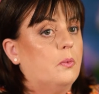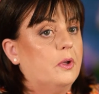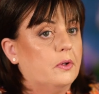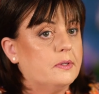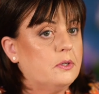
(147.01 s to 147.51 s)

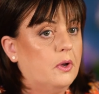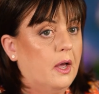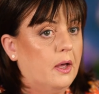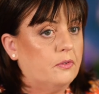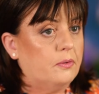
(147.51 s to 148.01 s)
We also
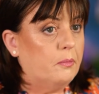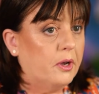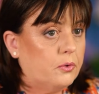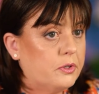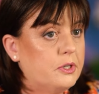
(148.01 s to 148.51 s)
have
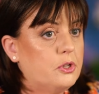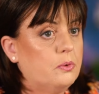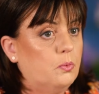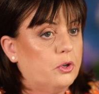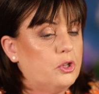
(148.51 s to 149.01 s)

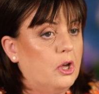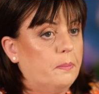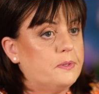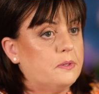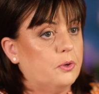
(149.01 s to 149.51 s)
micro-teaching
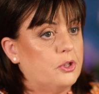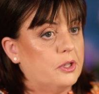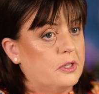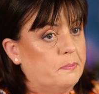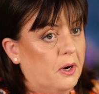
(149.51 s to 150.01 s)
workshops,
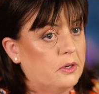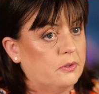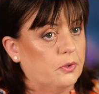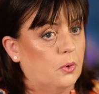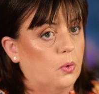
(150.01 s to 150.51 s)
which is part
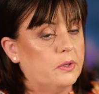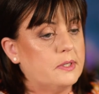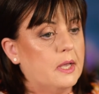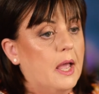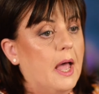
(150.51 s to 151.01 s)
of the
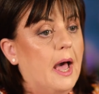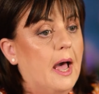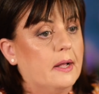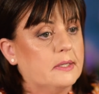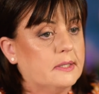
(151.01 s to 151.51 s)
course,
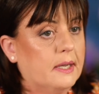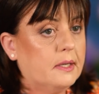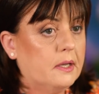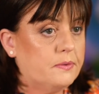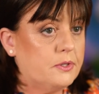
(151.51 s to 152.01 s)
and
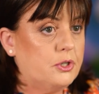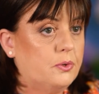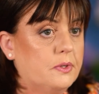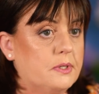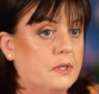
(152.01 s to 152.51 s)
that gives
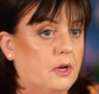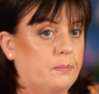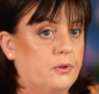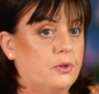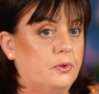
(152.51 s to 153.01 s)
students the
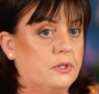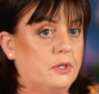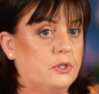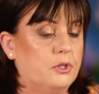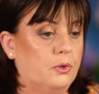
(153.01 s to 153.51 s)

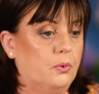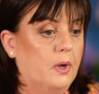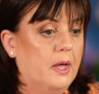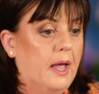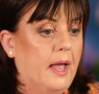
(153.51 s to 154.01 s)
opportunity to
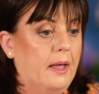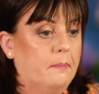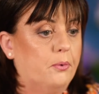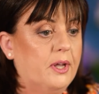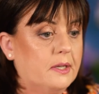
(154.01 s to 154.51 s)

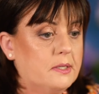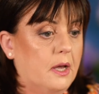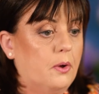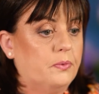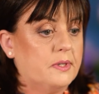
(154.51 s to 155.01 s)
break
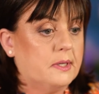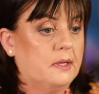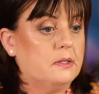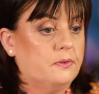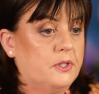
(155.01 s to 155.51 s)
down the
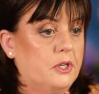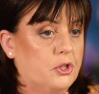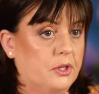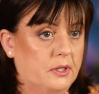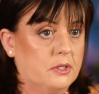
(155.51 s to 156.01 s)
skills of
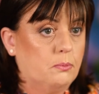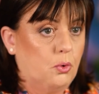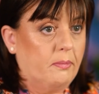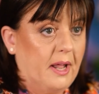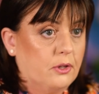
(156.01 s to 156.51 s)
teaching into
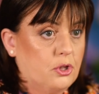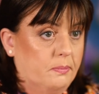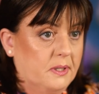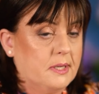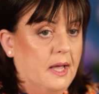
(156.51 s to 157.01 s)
more
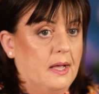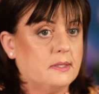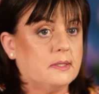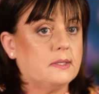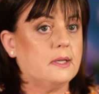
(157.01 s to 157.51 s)
manageable
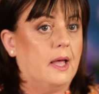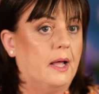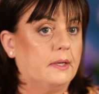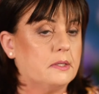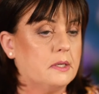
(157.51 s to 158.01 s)
tasks.
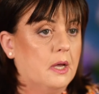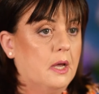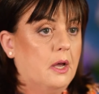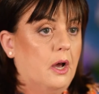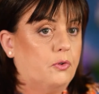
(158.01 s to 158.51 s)
And
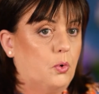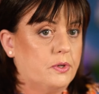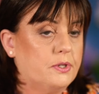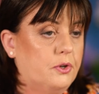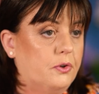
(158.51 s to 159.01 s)
of
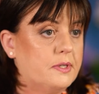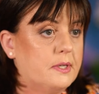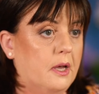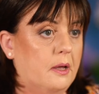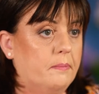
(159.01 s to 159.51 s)
course, there
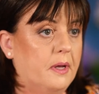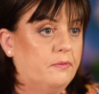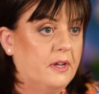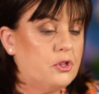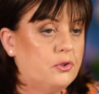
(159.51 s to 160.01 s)
is
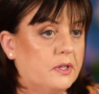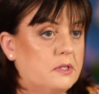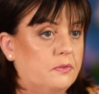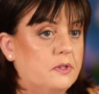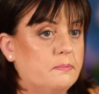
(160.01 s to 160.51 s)
adventure
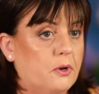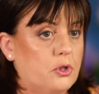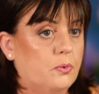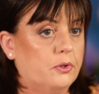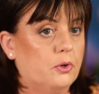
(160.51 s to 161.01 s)
activities
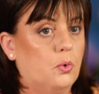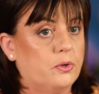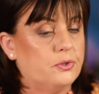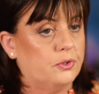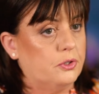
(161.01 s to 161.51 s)
module in the
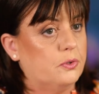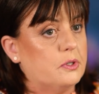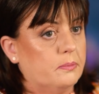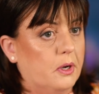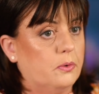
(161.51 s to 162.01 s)
course, so they do
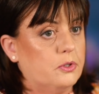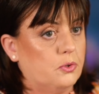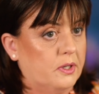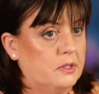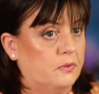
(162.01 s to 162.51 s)
some
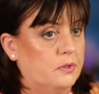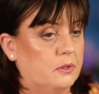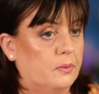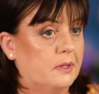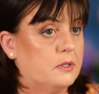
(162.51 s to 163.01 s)
outdoor activities
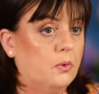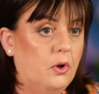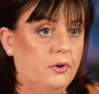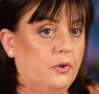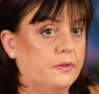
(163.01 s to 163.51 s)
as well. So
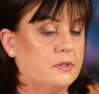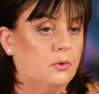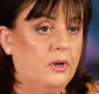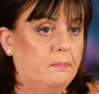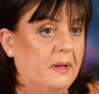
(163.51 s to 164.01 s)
all in all, there's a
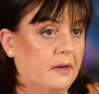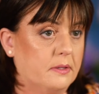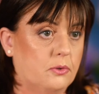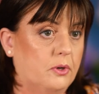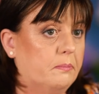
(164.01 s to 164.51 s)
great
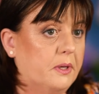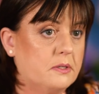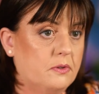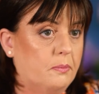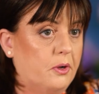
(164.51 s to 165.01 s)
balance, great
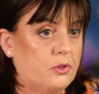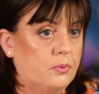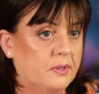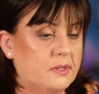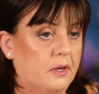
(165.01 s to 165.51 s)
mix of
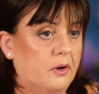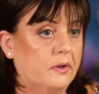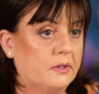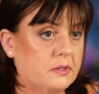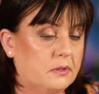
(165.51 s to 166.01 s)
modules there
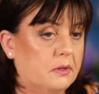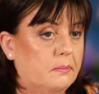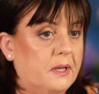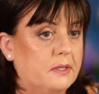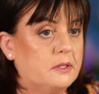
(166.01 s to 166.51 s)
and
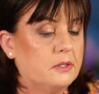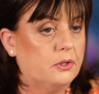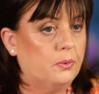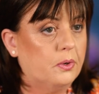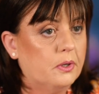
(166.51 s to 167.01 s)
plenty to
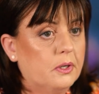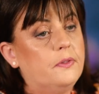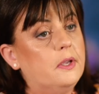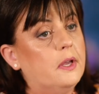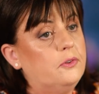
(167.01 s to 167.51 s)
do.
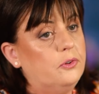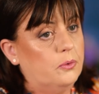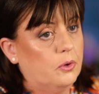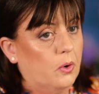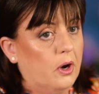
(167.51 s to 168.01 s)
The entry
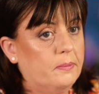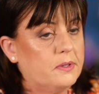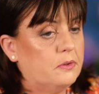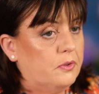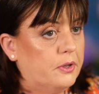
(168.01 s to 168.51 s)

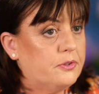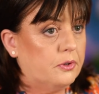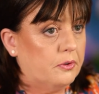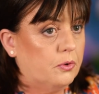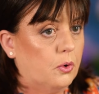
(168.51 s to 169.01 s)
requirements are very
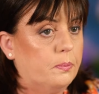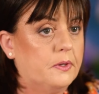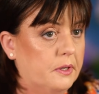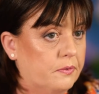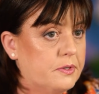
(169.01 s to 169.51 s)
straightforward.
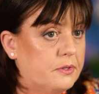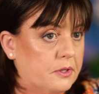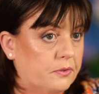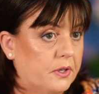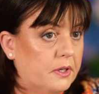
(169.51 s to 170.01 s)
The Leaving
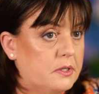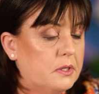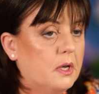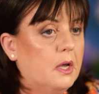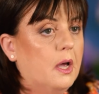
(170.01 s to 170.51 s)
Certificate,